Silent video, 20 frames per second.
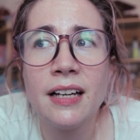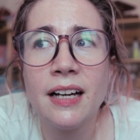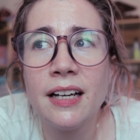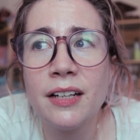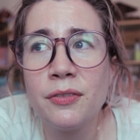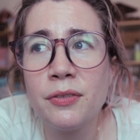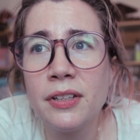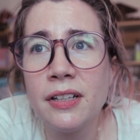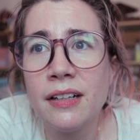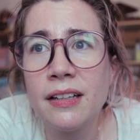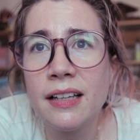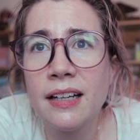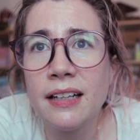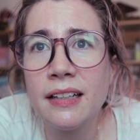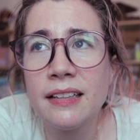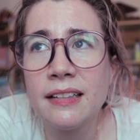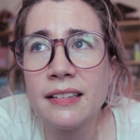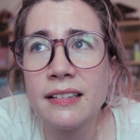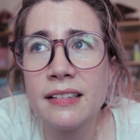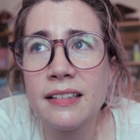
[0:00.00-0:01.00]
I
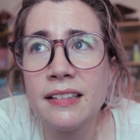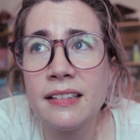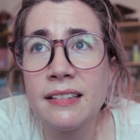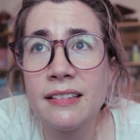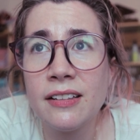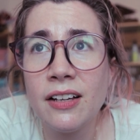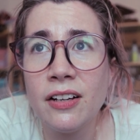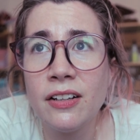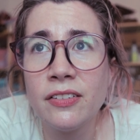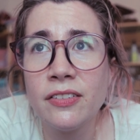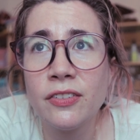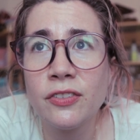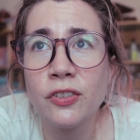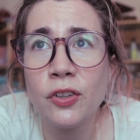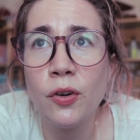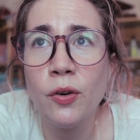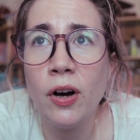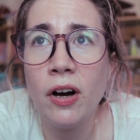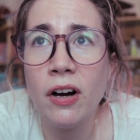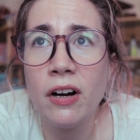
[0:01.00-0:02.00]
realize it's not
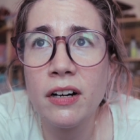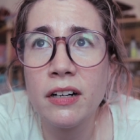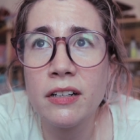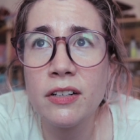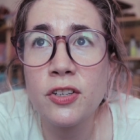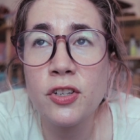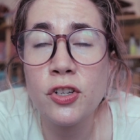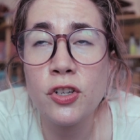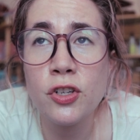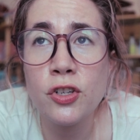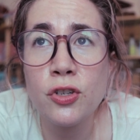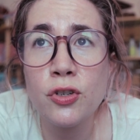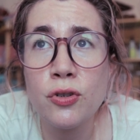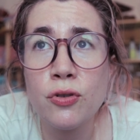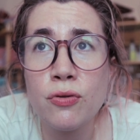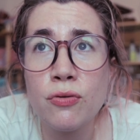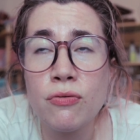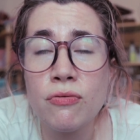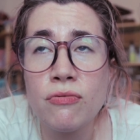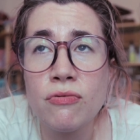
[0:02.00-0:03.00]
so hard
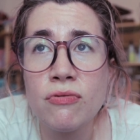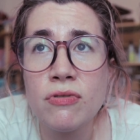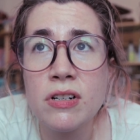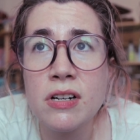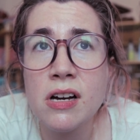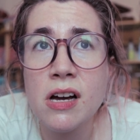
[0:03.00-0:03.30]
to